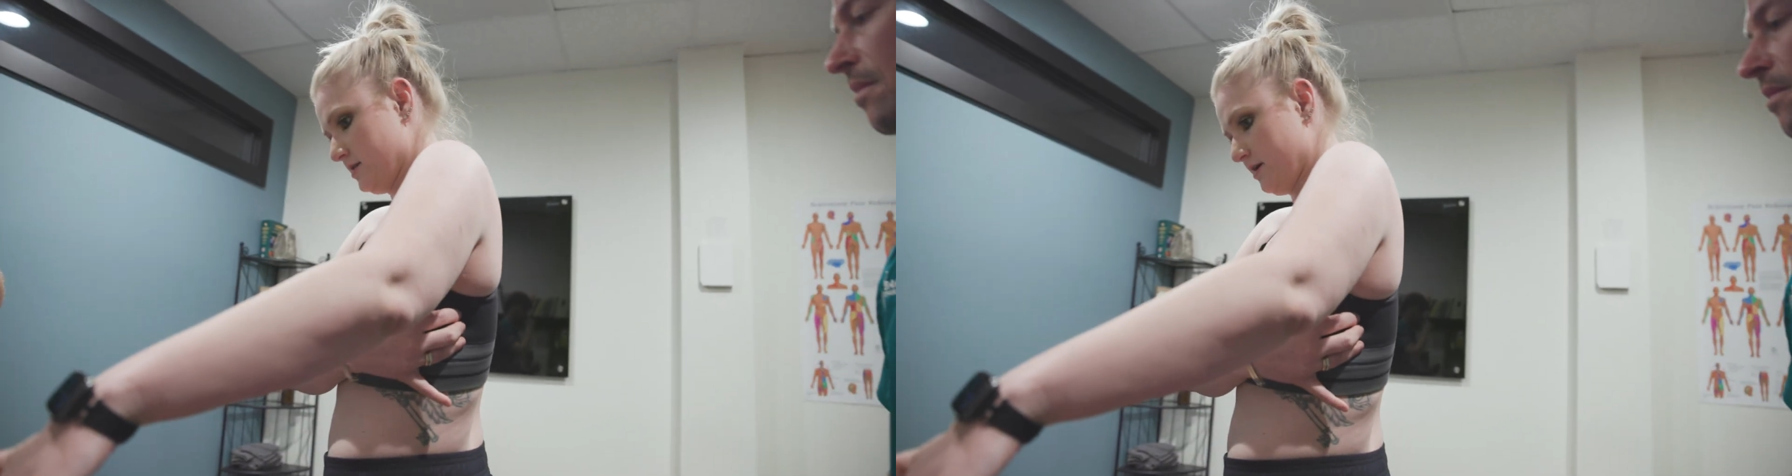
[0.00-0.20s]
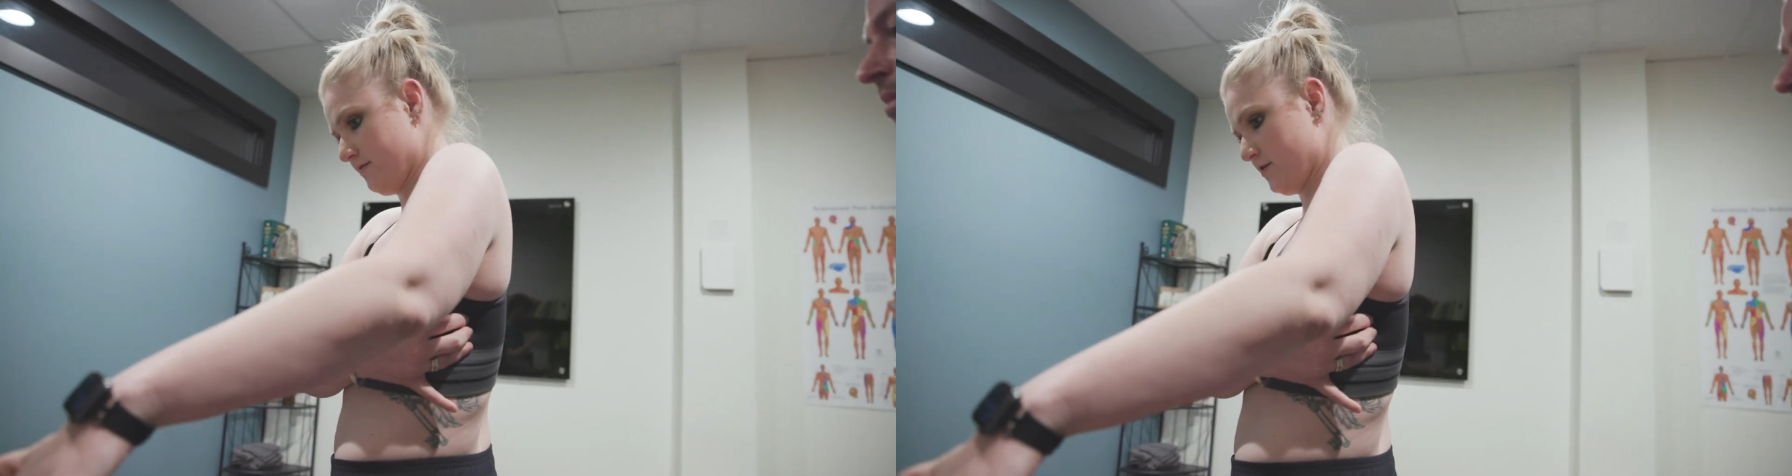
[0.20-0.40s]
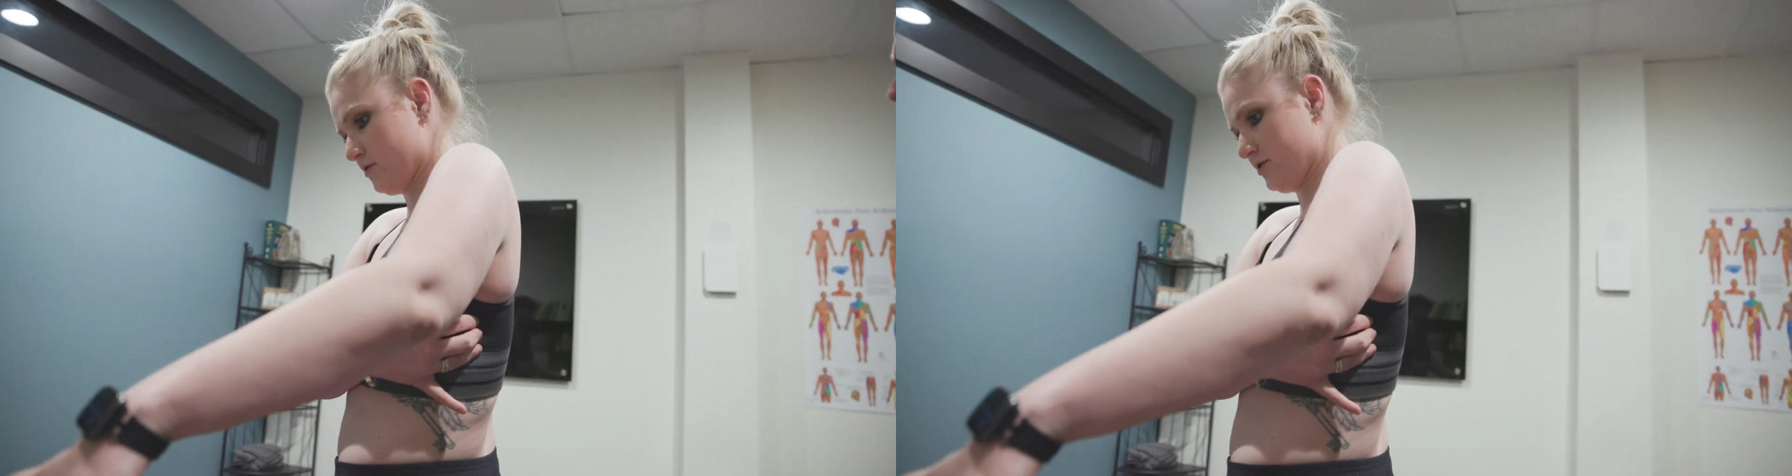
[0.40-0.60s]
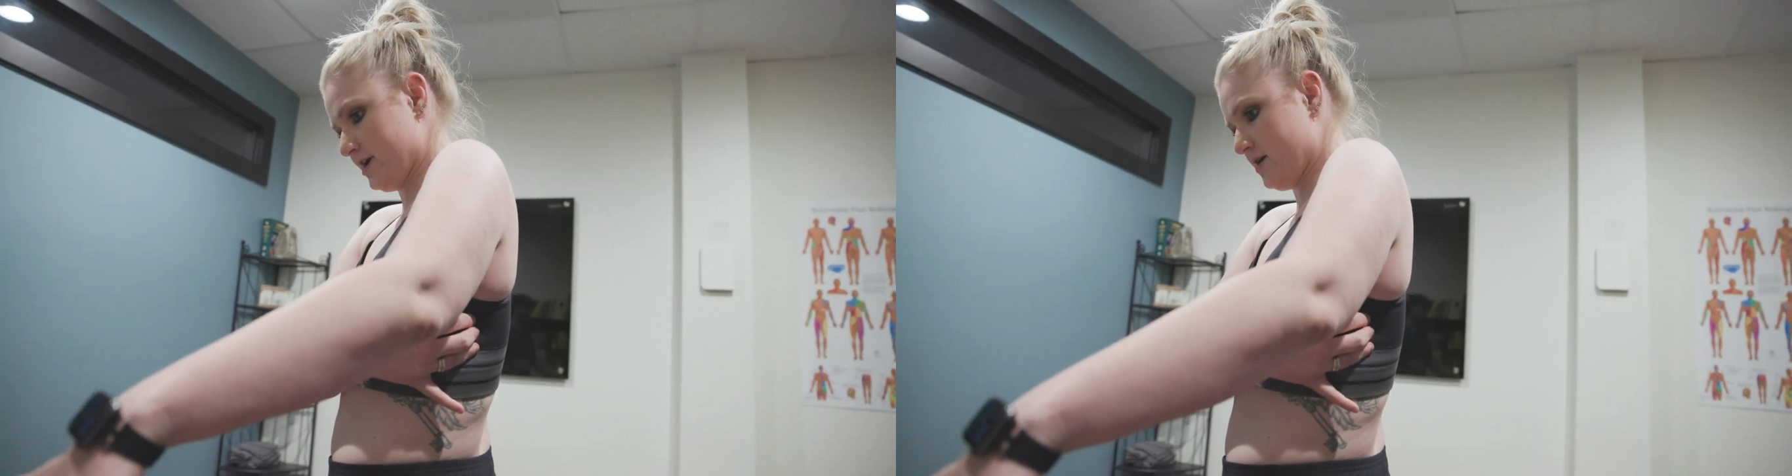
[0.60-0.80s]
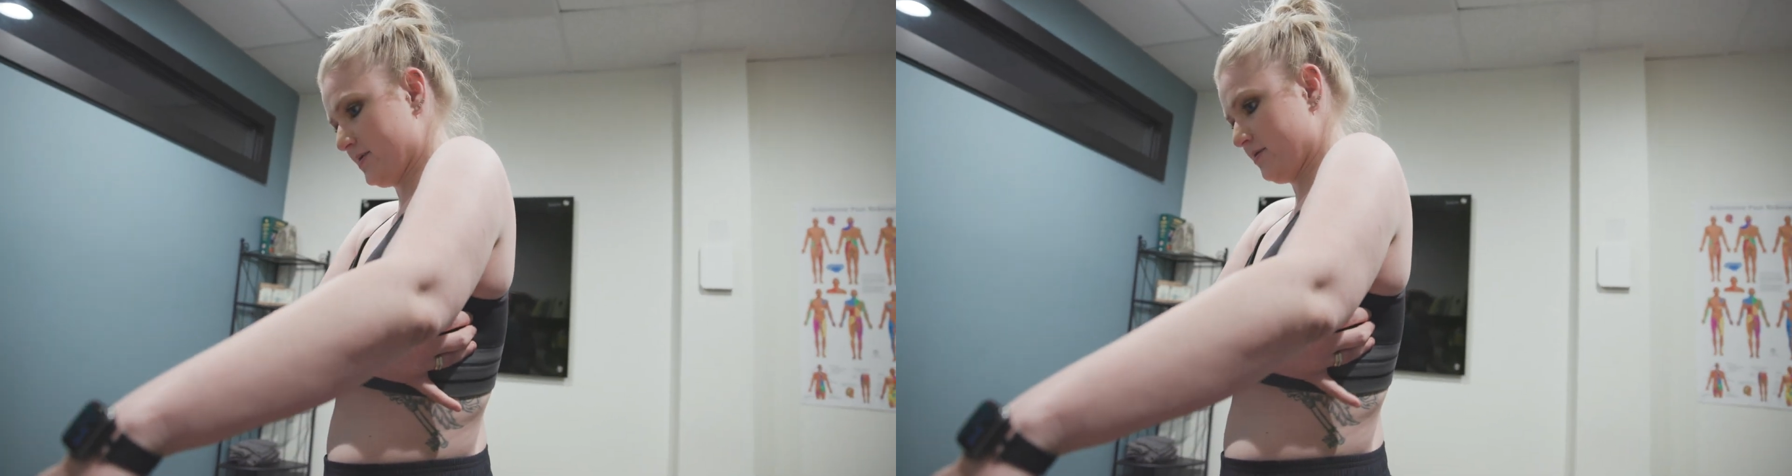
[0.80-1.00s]
like further
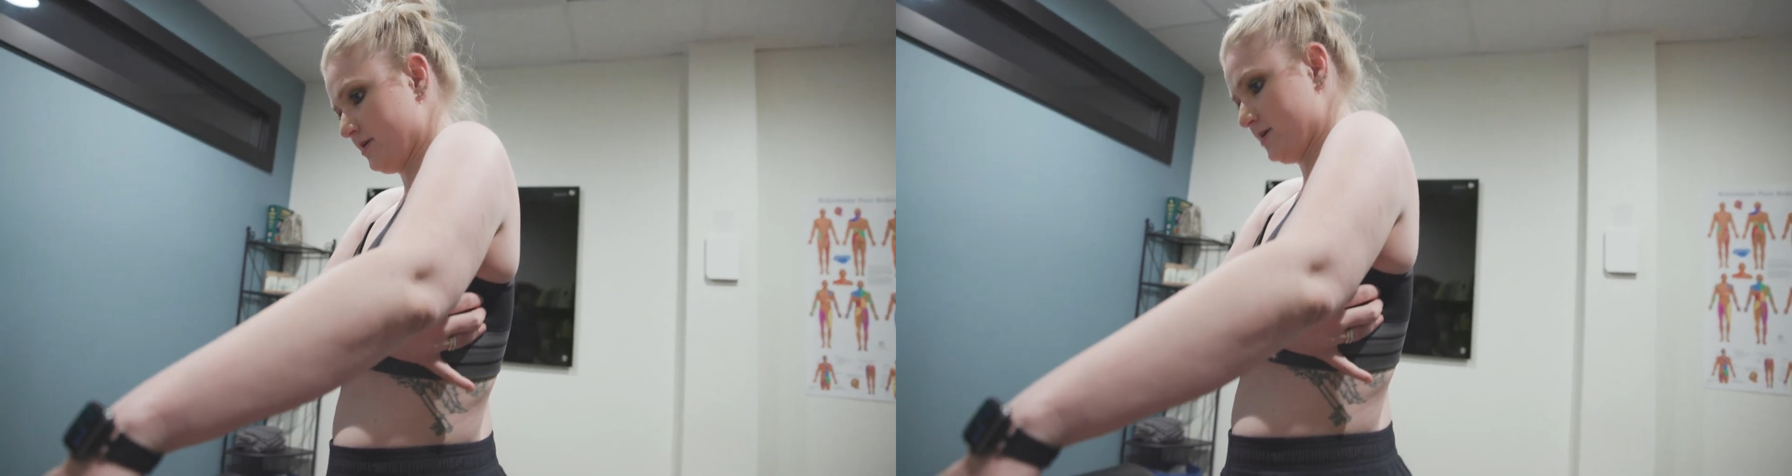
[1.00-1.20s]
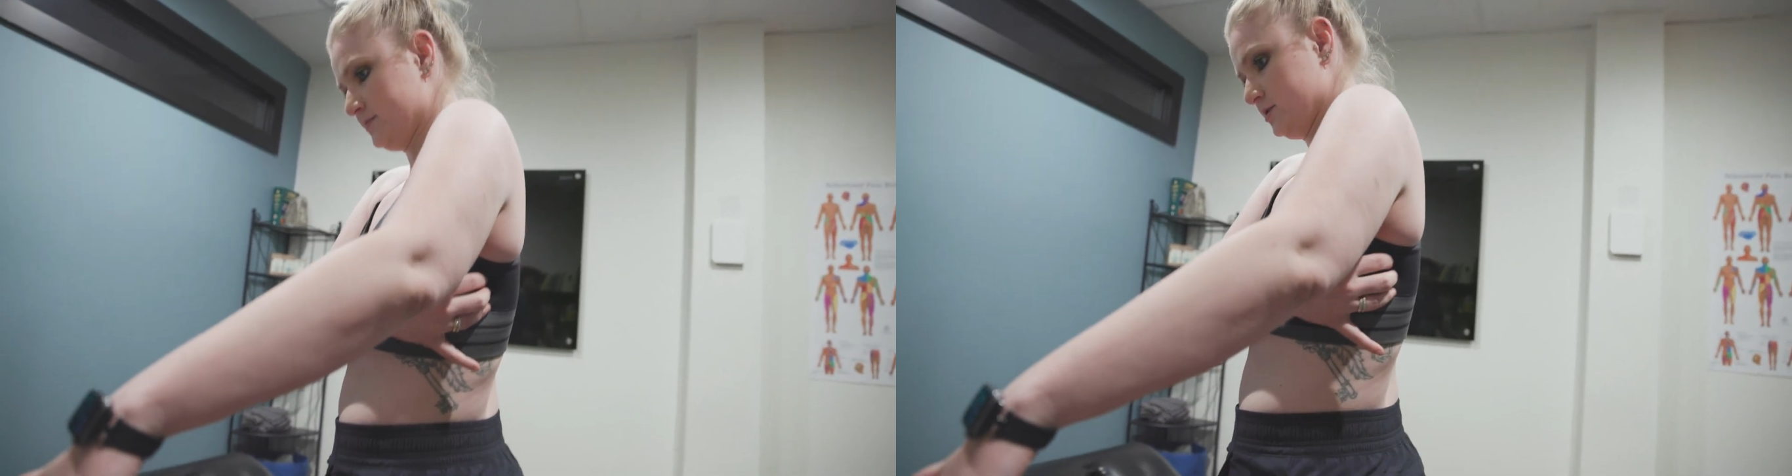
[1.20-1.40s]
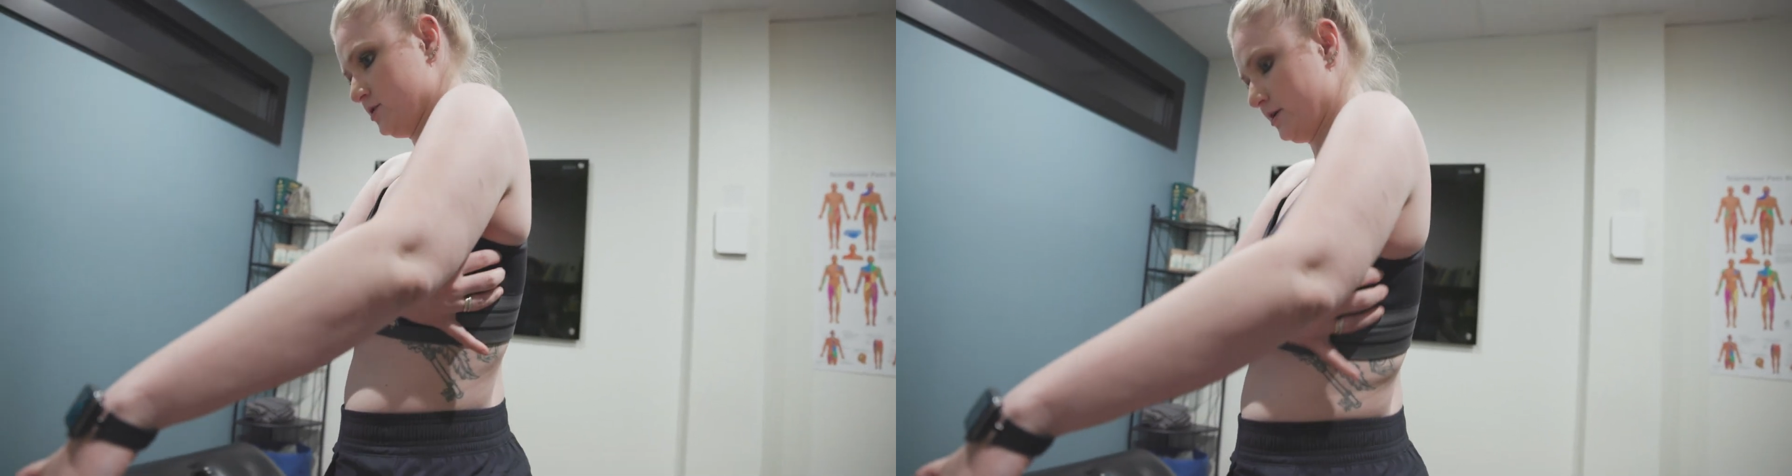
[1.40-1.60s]
down my ribs,